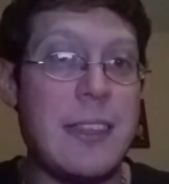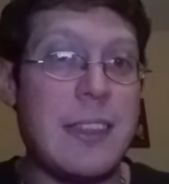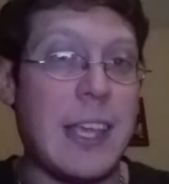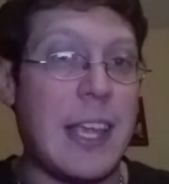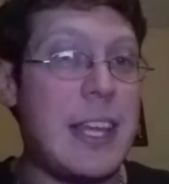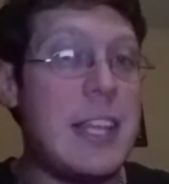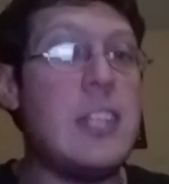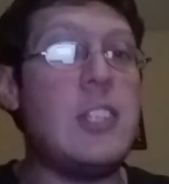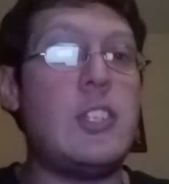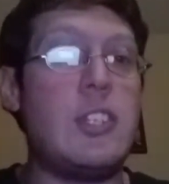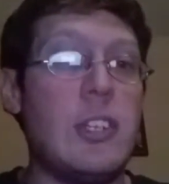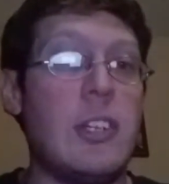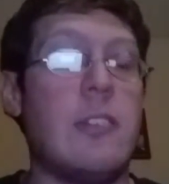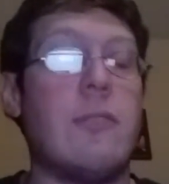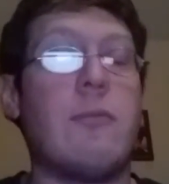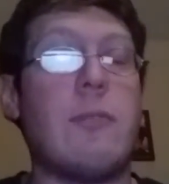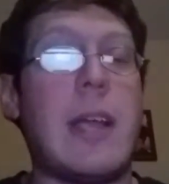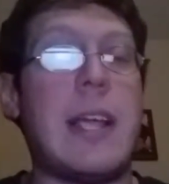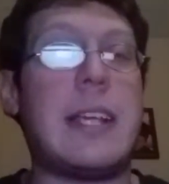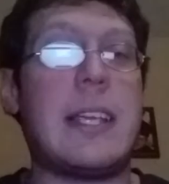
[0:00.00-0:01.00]
that he should
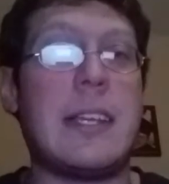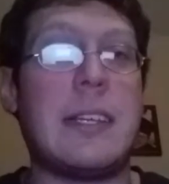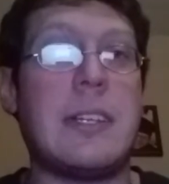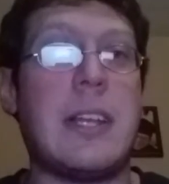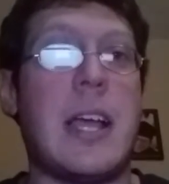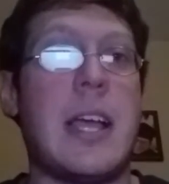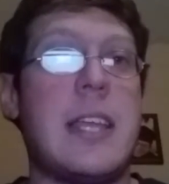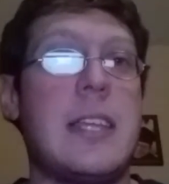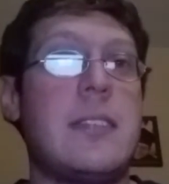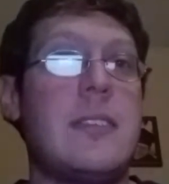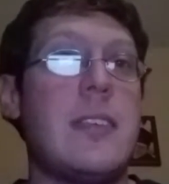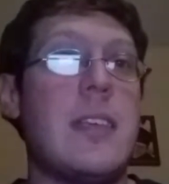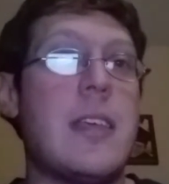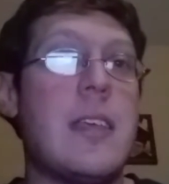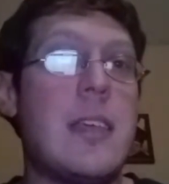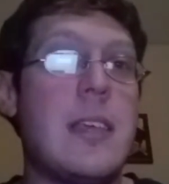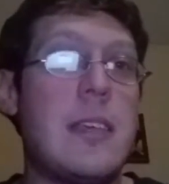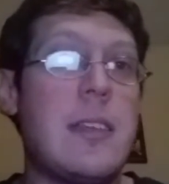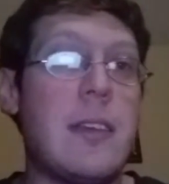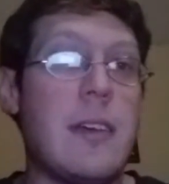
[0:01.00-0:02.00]
have recognized
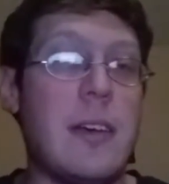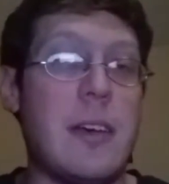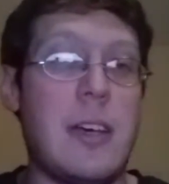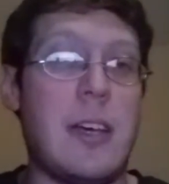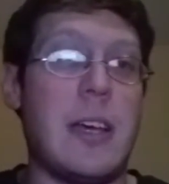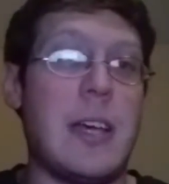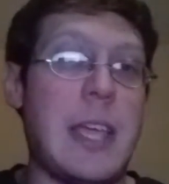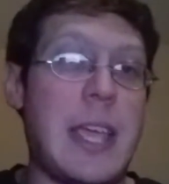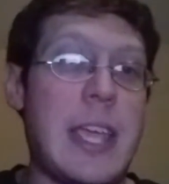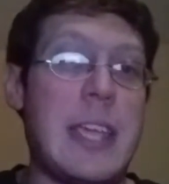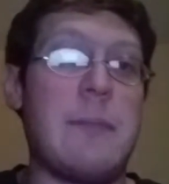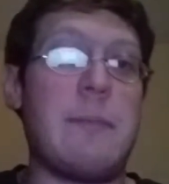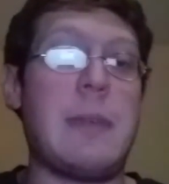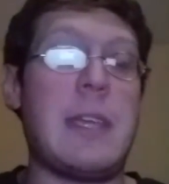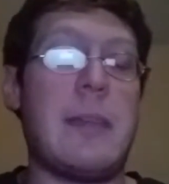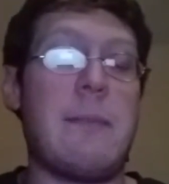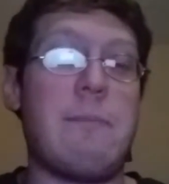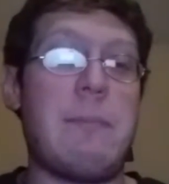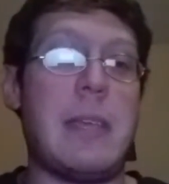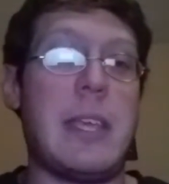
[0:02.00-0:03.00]

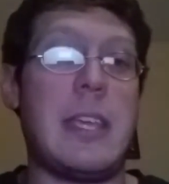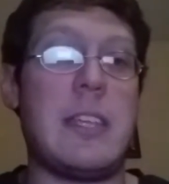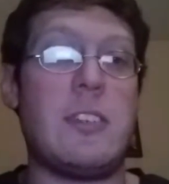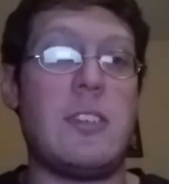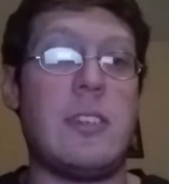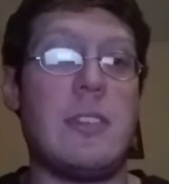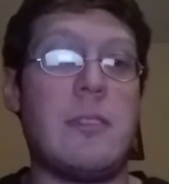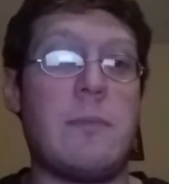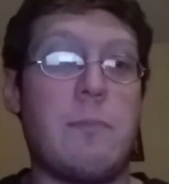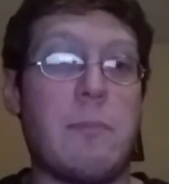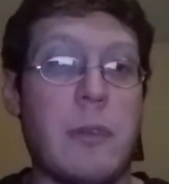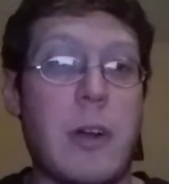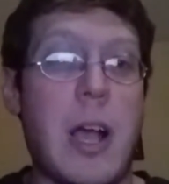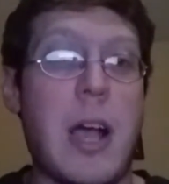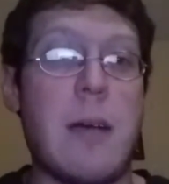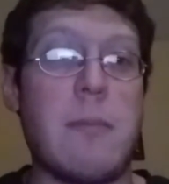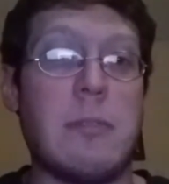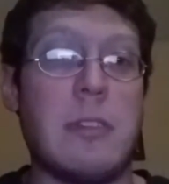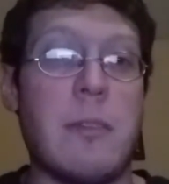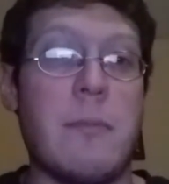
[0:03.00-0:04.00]
Hangman Page's
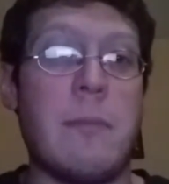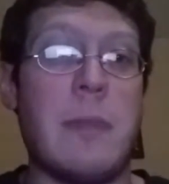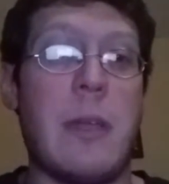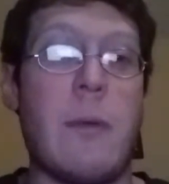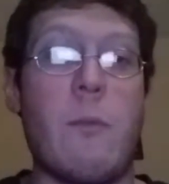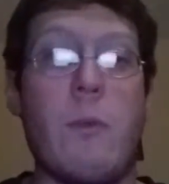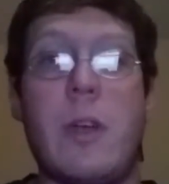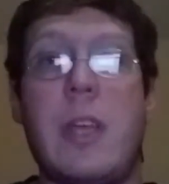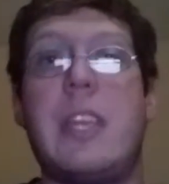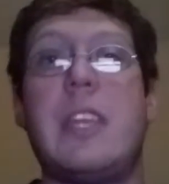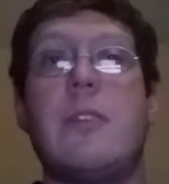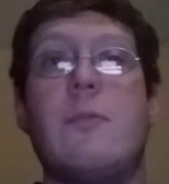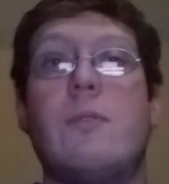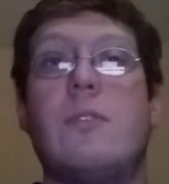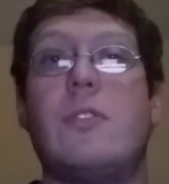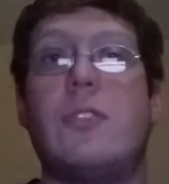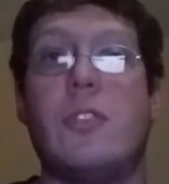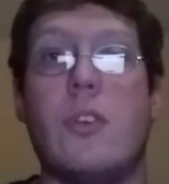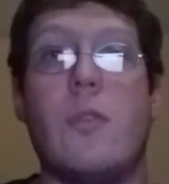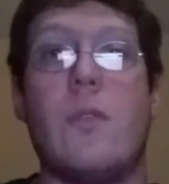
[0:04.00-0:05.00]
problem and what he
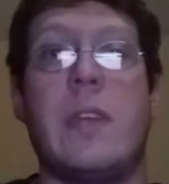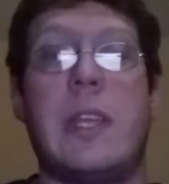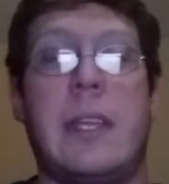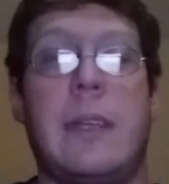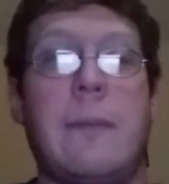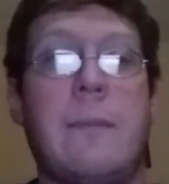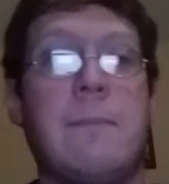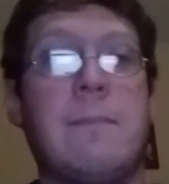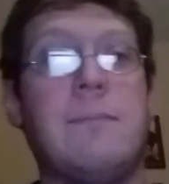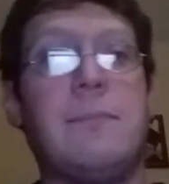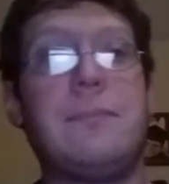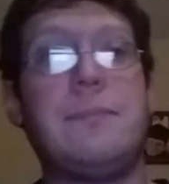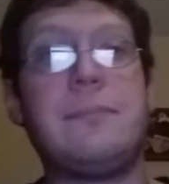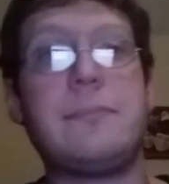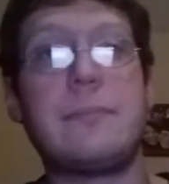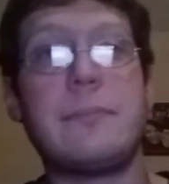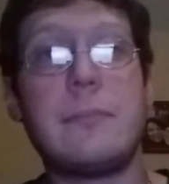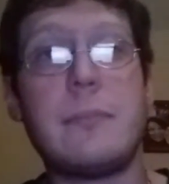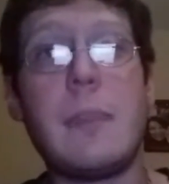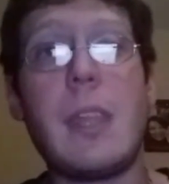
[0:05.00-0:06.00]
was doing.
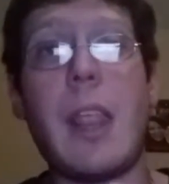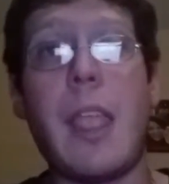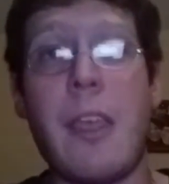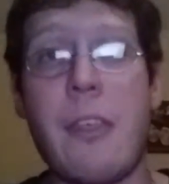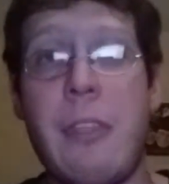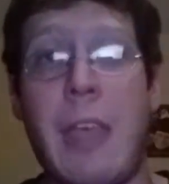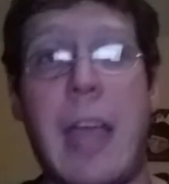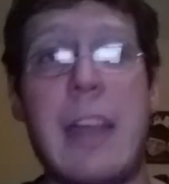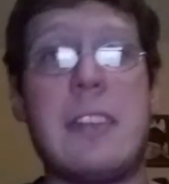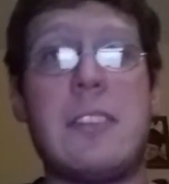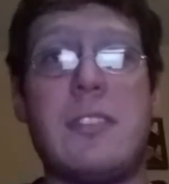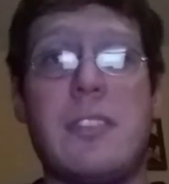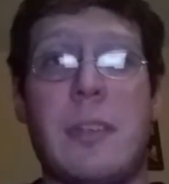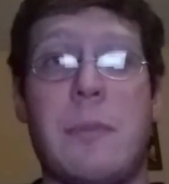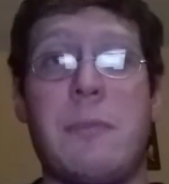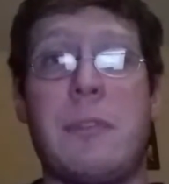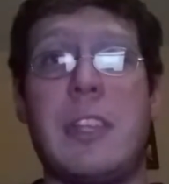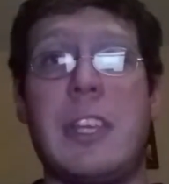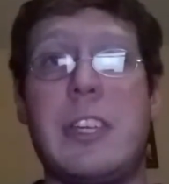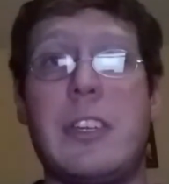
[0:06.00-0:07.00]
That is
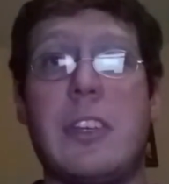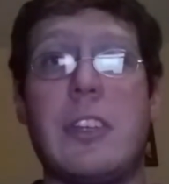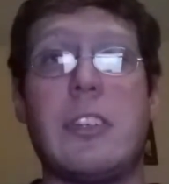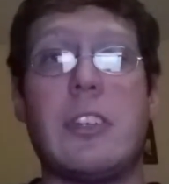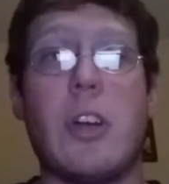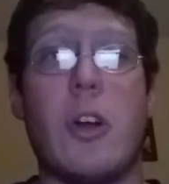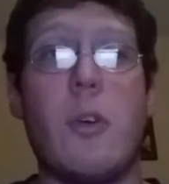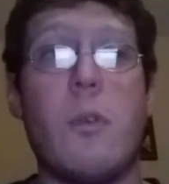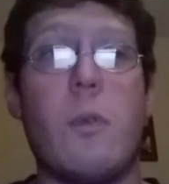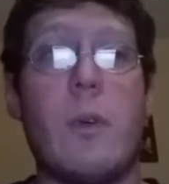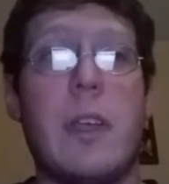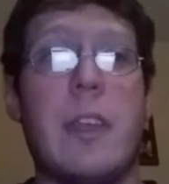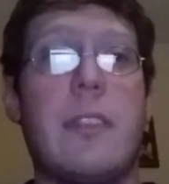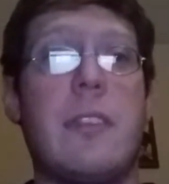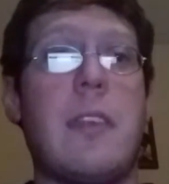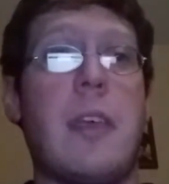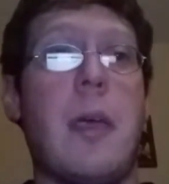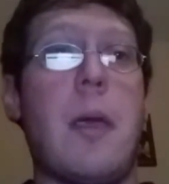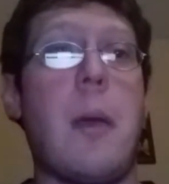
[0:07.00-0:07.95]
something they could go with.